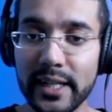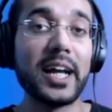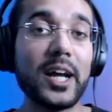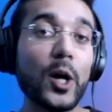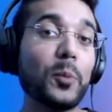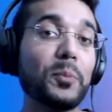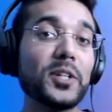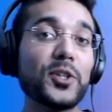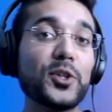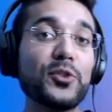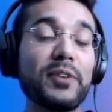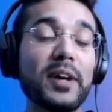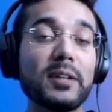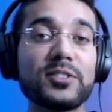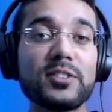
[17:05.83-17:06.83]
Hope that you
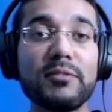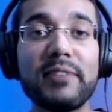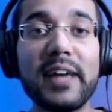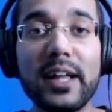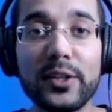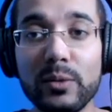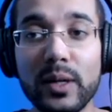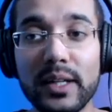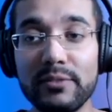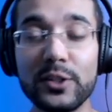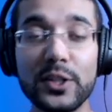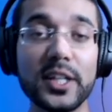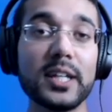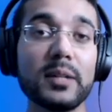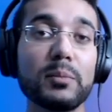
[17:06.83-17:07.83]
found some value. If you
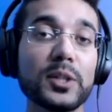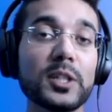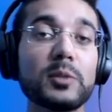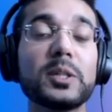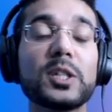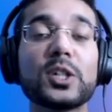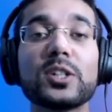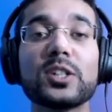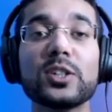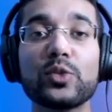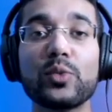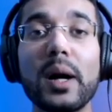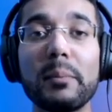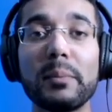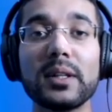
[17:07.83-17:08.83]
did, please be sure to
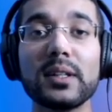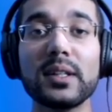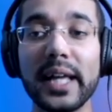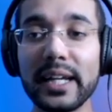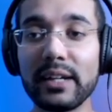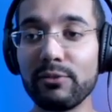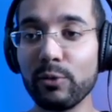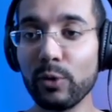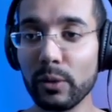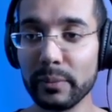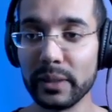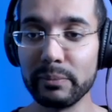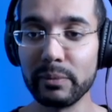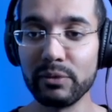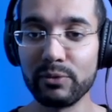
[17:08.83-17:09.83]
drop a like for me
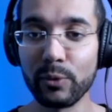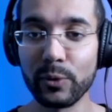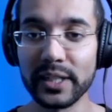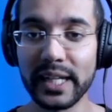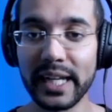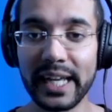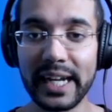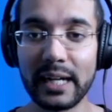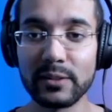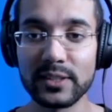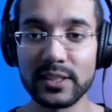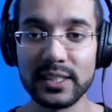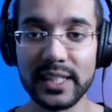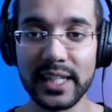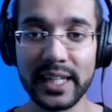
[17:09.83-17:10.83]
before you head out
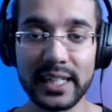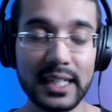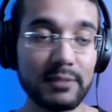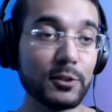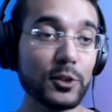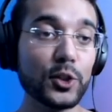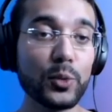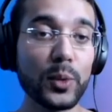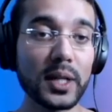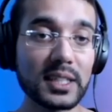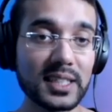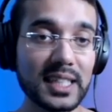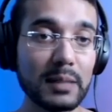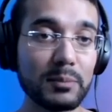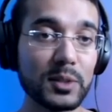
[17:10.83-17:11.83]
today. If you do want to
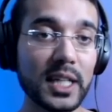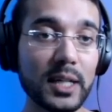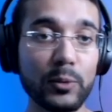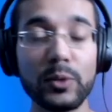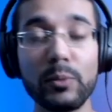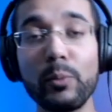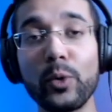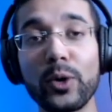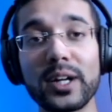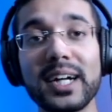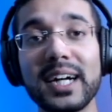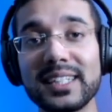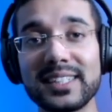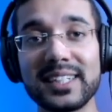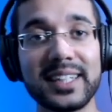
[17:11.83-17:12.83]
stay up to date with more
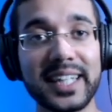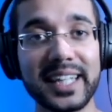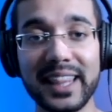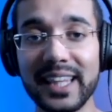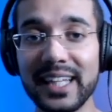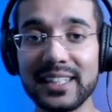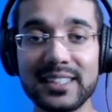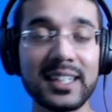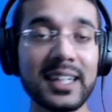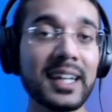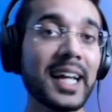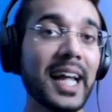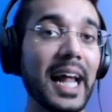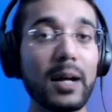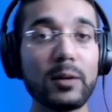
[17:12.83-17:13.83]
content like this,
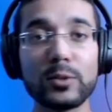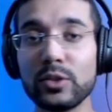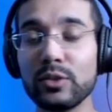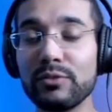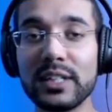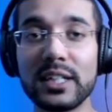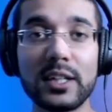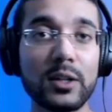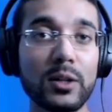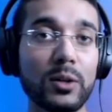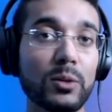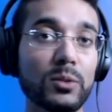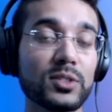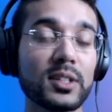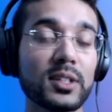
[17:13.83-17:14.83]
how-to
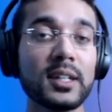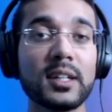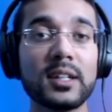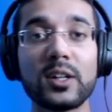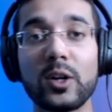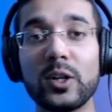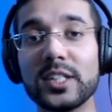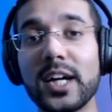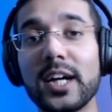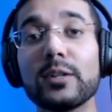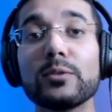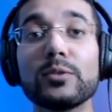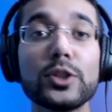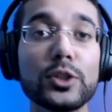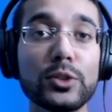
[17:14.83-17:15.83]
videos, Cardano
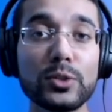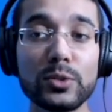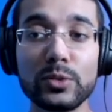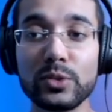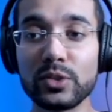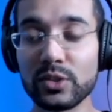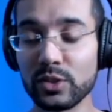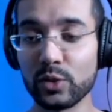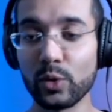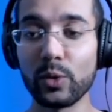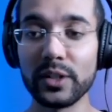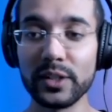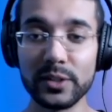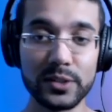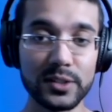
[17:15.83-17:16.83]
news,
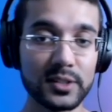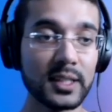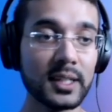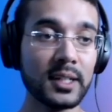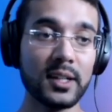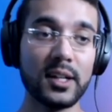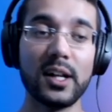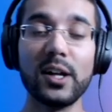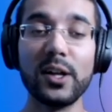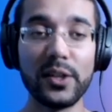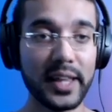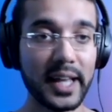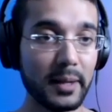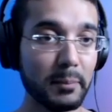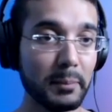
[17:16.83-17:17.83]
tutorials, all
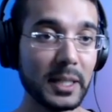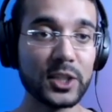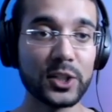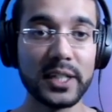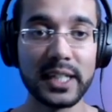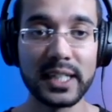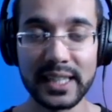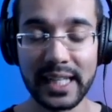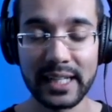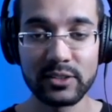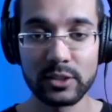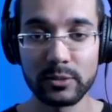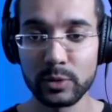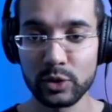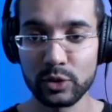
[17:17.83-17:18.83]
that, make sure you hit that
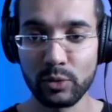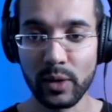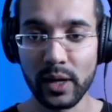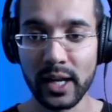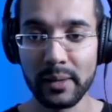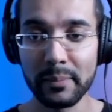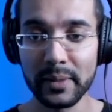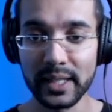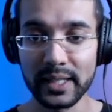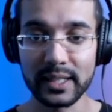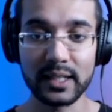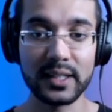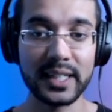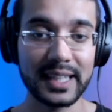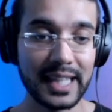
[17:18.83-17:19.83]
subscribe and
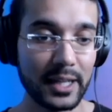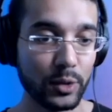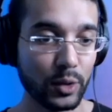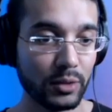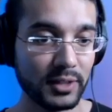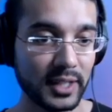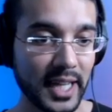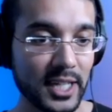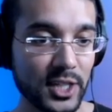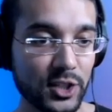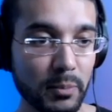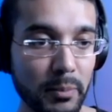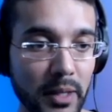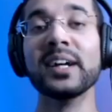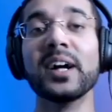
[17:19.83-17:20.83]
click that notification
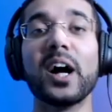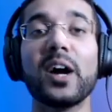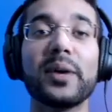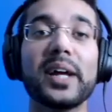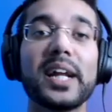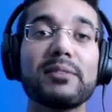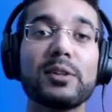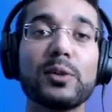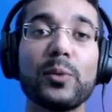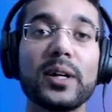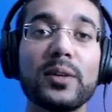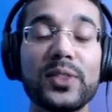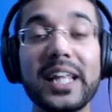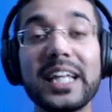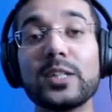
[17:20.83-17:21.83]
bell. All right, everyone,
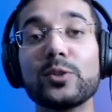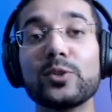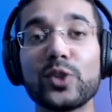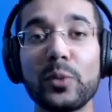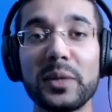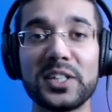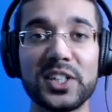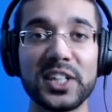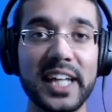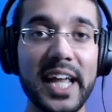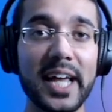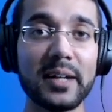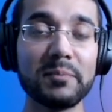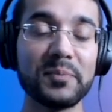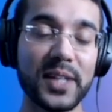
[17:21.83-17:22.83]
thank you so much
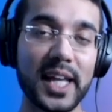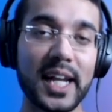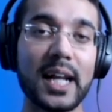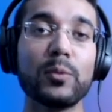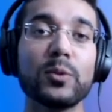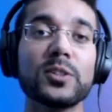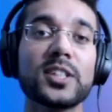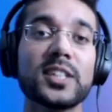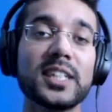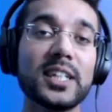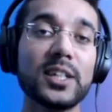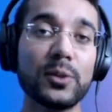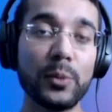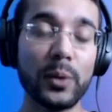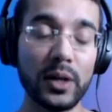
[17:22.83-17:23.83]
again, and I will see
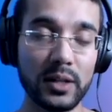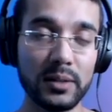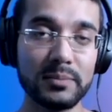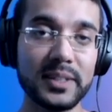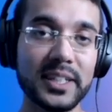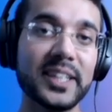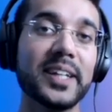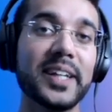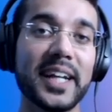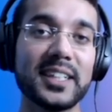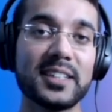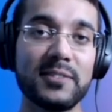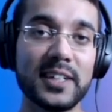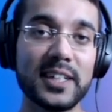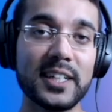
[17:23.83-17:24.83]
you all in the next
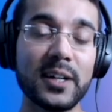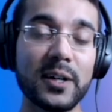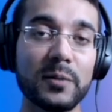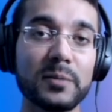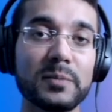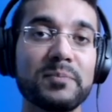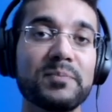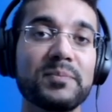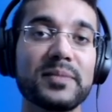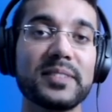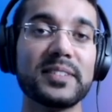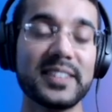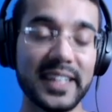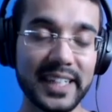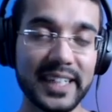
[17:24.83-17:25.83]
video.
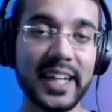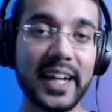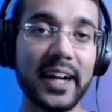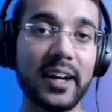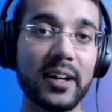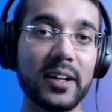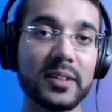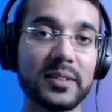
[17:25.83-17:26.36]
Take care.